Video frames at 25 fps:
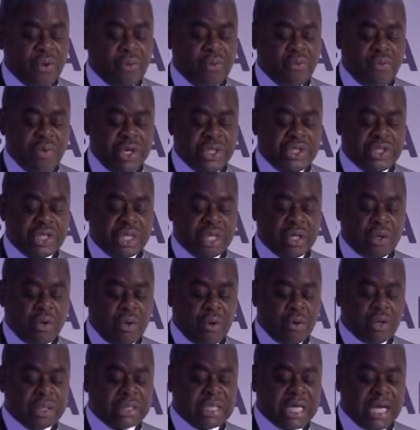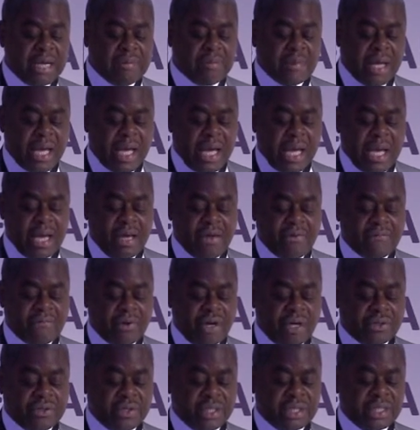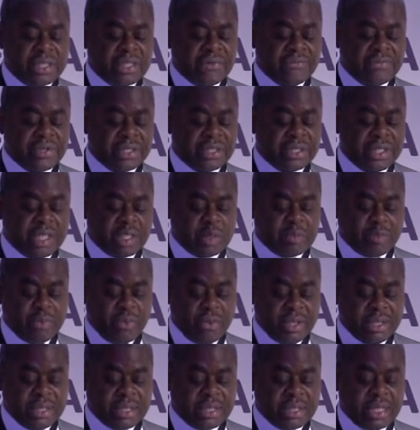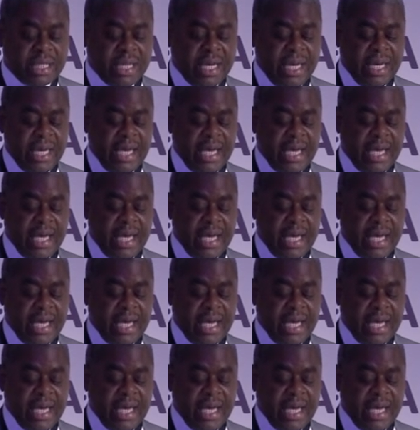reaching an all-time high of 176 points